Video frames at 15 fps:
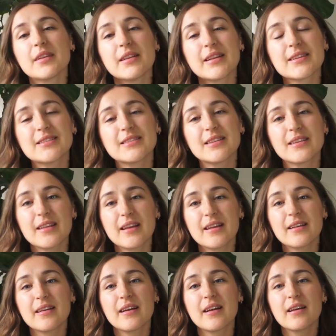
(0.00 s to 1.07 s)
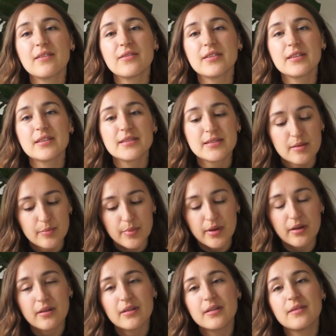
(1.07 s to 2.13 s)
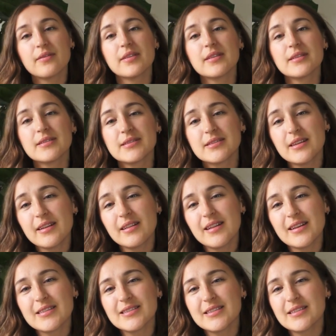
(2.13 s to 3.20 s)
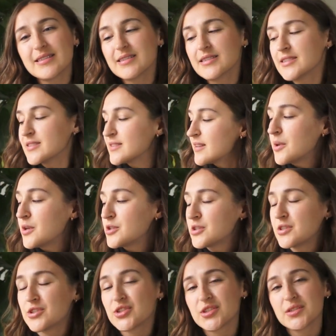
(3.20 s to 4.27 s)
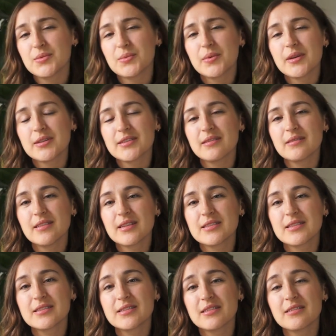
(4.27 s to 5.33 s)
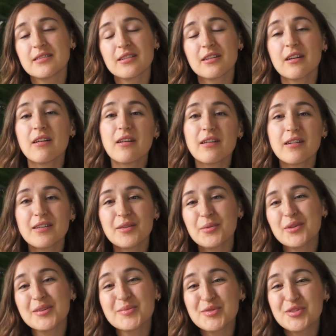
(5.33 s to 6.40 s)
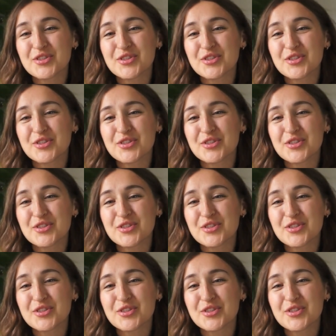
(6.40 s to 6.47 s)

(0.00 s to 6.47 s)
The next thing that I have is a pair of sunglasses. I usually just wear sunglasses in the car when I'm